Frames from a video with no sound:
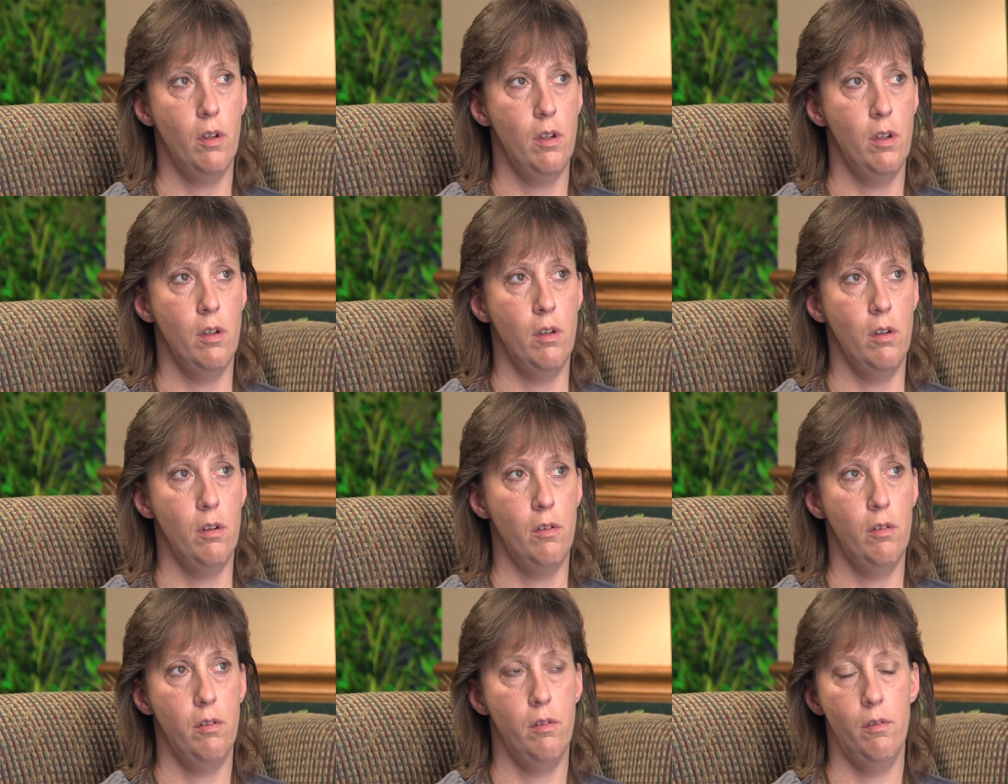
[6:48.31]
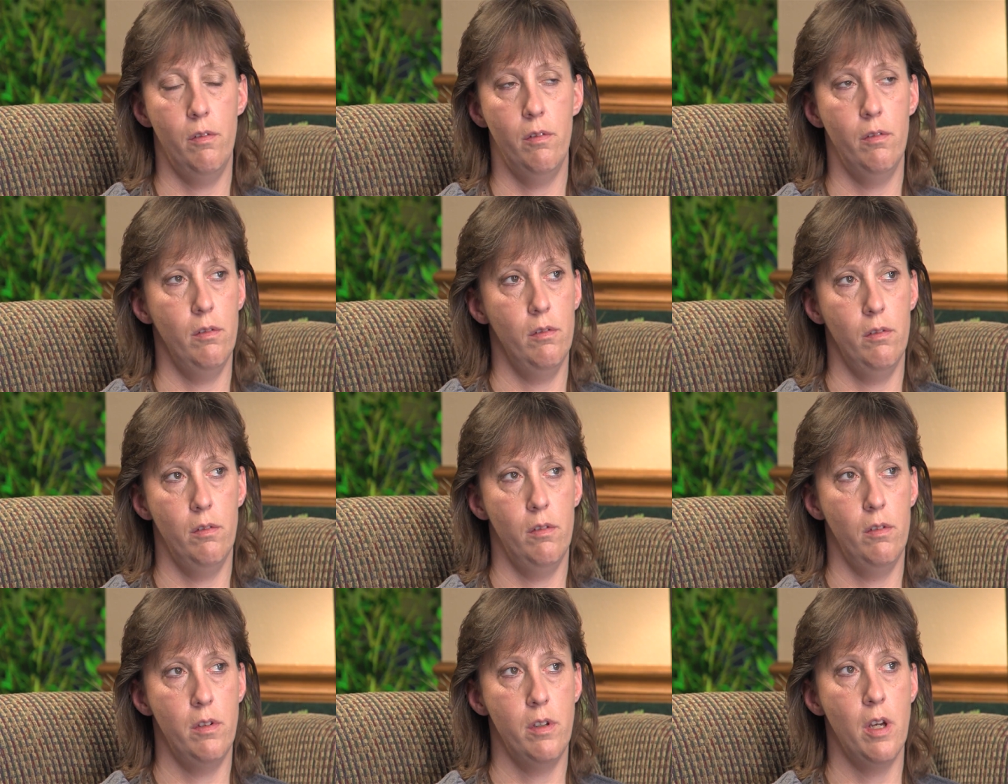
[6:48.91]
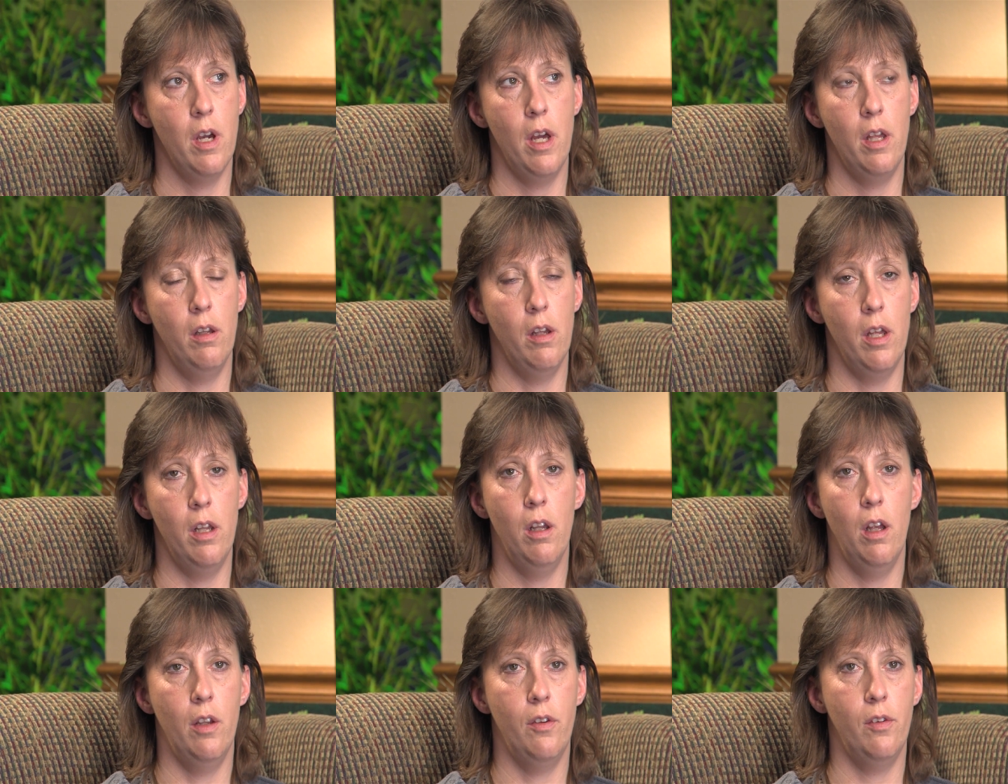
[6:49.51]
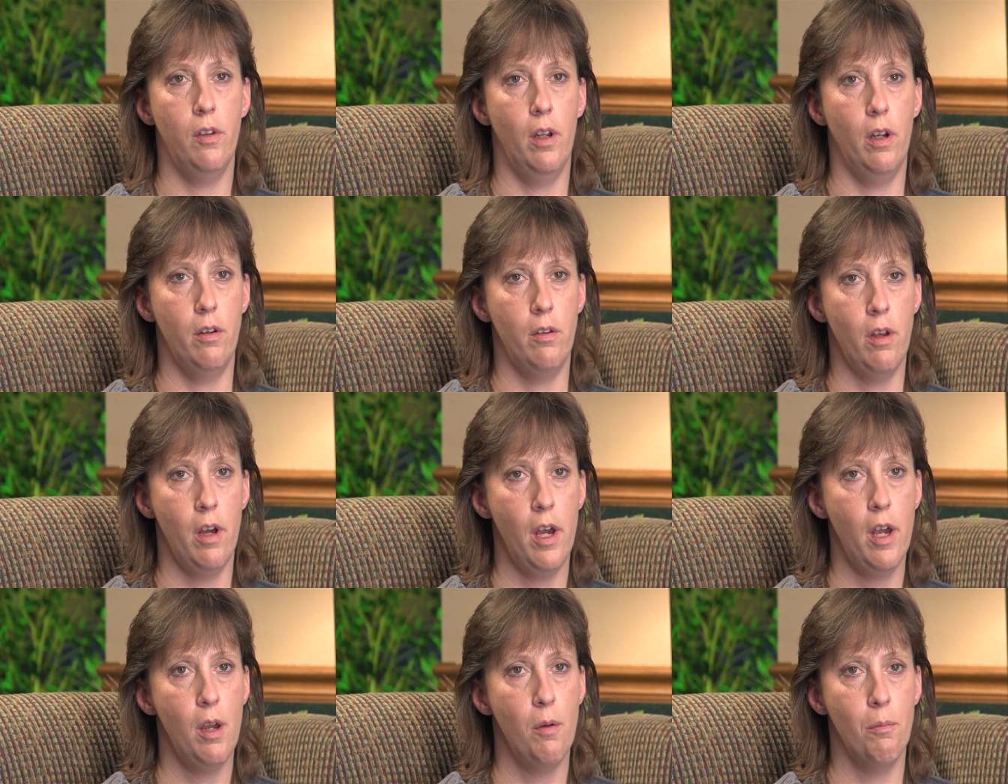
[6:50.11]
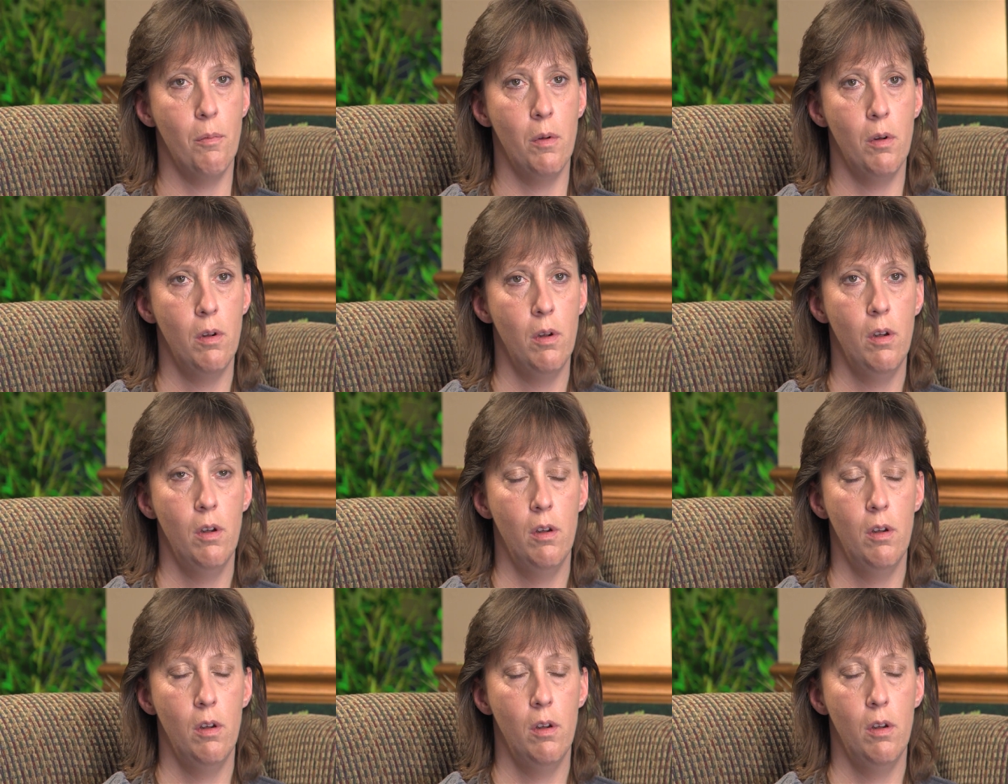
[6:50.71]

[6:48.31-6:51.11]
and yeah, I, I lost a lot of time.